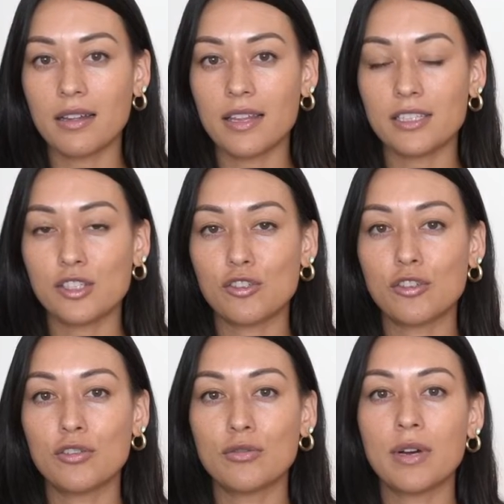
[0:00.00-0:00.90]
That's
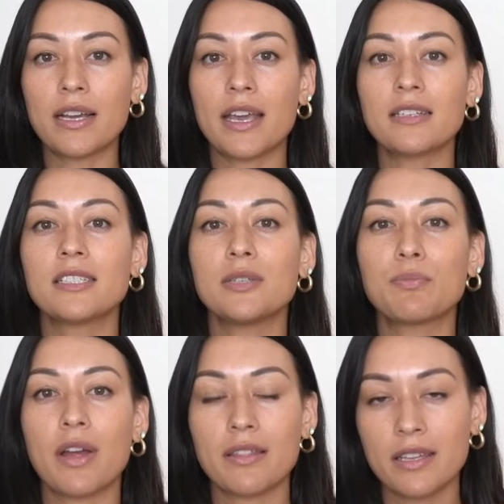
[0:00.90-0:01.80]
2. Again, deep
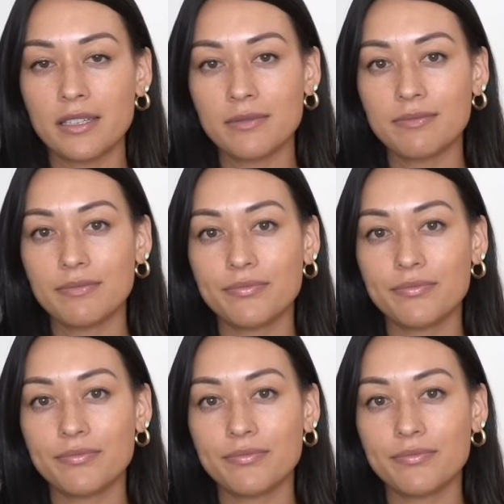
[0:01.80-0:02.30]
breath in.